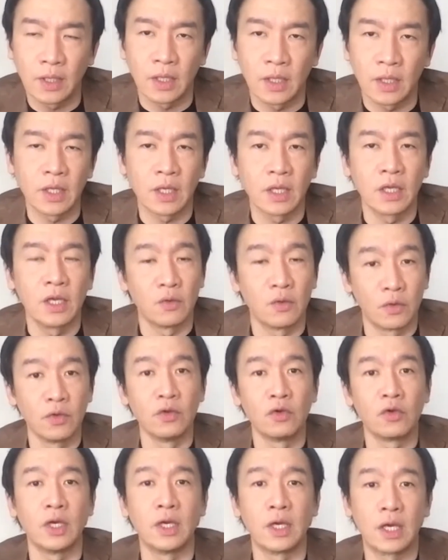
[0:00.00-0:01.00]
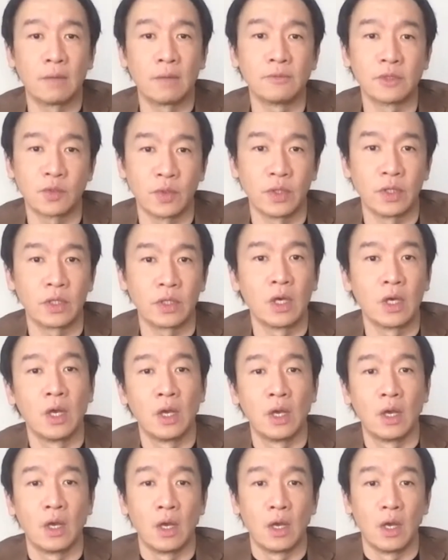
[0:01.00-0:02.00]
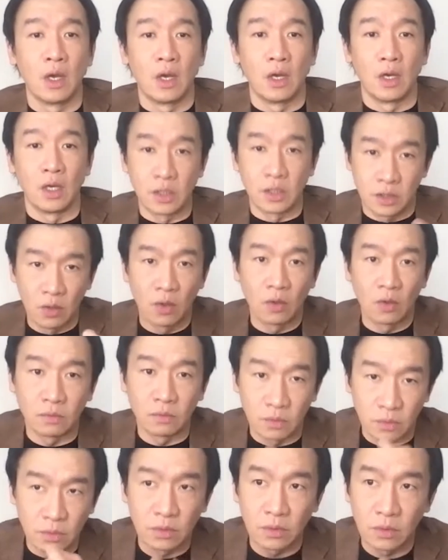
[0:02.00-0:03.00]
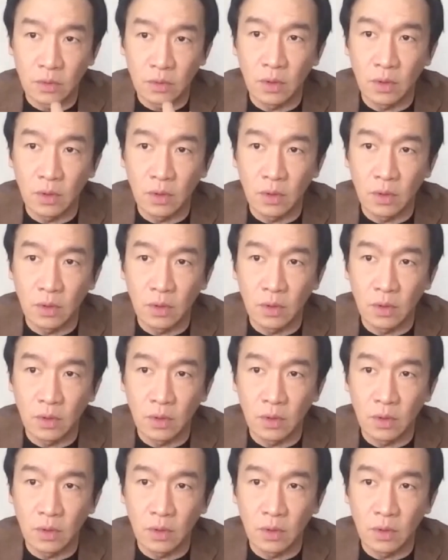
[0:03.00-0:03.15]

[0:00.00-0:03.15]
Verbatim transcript: And I think Hiroyuki comes with his own,